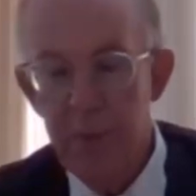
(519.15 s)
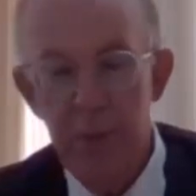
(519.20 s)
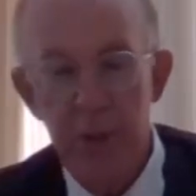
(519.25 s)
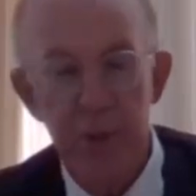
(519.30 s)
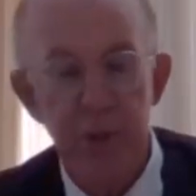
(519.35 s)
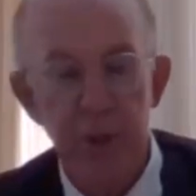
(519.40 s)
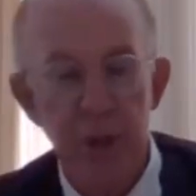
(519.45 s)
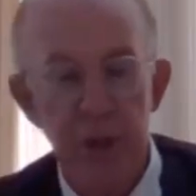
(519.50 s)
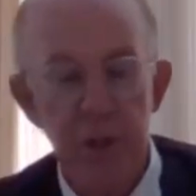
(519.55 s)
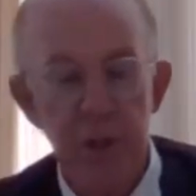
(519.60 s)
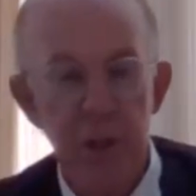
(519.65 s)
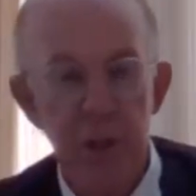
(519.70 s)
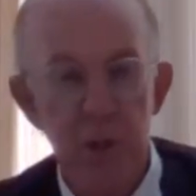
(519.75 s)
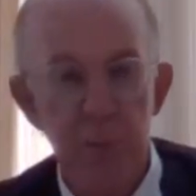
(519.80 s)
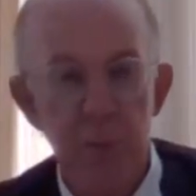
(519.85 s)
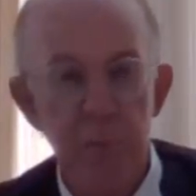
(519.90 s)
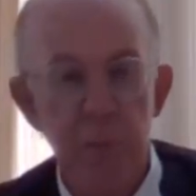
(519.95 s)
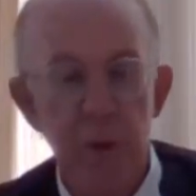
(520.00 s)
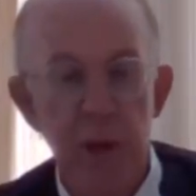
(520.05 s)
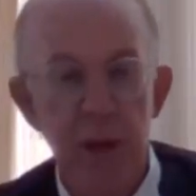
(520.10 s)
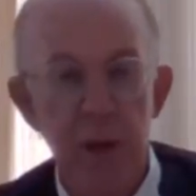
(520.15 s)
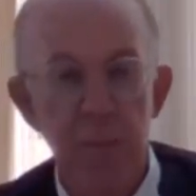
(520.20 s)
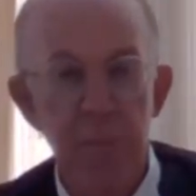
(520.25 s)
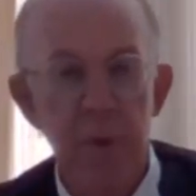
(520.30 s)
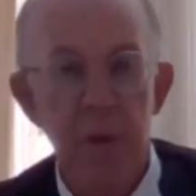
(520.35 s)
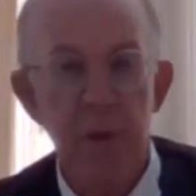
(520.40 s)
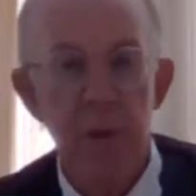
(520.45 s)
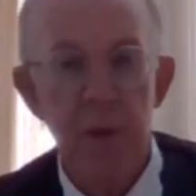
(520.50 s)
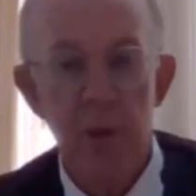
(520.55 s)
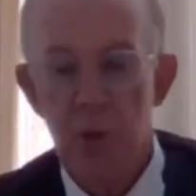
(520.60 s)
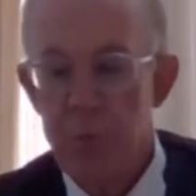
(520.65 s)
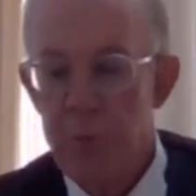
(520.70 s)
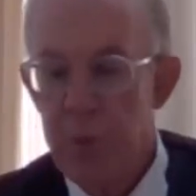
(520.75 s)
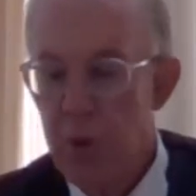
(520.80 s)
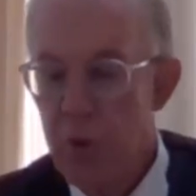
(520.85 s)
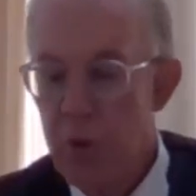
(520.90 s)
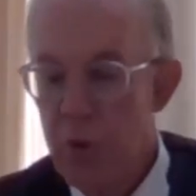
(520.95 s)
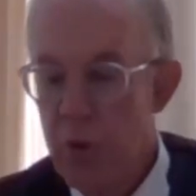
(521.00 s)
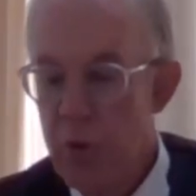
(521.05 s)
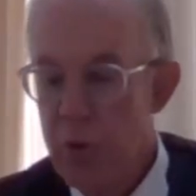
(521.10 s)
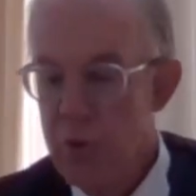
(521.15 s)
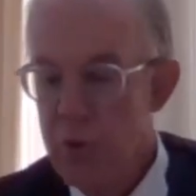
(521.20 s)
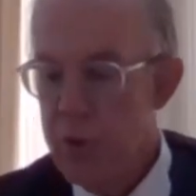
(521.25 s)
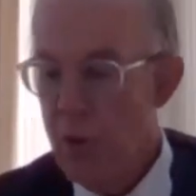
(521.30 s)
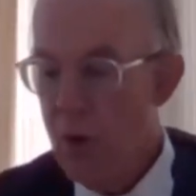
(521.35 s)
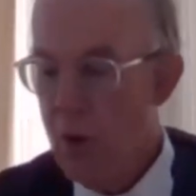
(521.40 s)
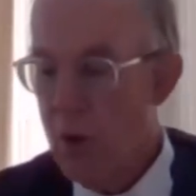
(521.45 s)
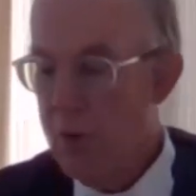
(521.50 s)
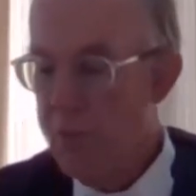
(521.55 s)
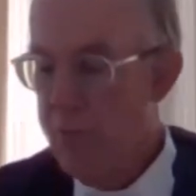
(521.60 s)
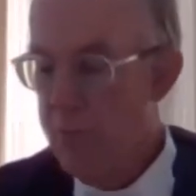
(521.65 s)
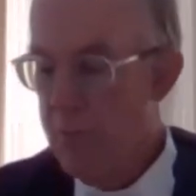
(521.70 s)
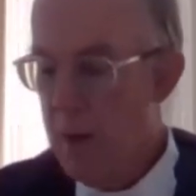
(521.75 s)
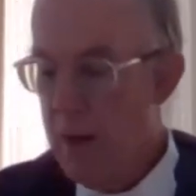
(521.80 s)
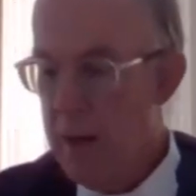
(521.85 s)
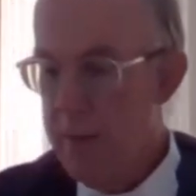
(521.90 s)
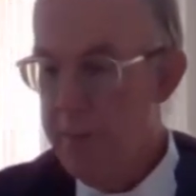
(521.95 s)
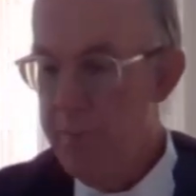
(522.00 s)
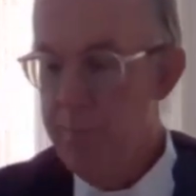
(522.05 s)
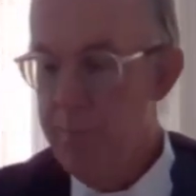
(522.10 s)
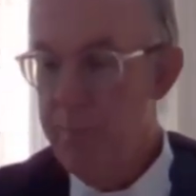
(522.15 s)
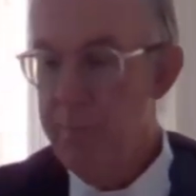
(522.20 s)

and the trust that's been built up is because of my